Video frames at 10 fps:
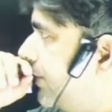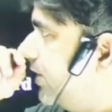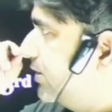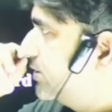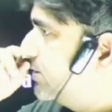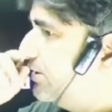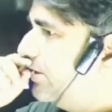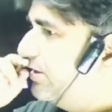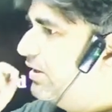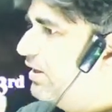
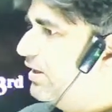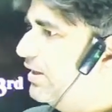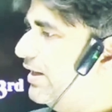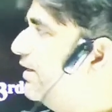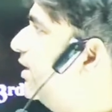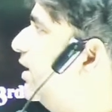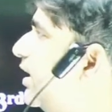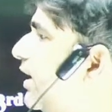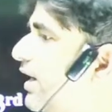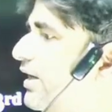C lead,
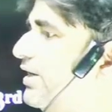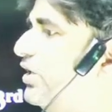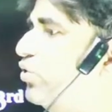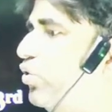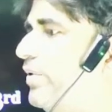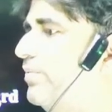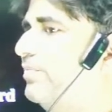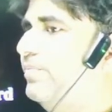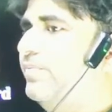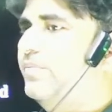and D chromium.
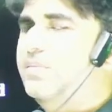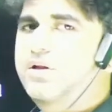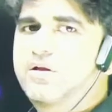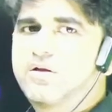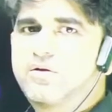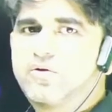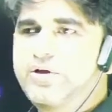Okay,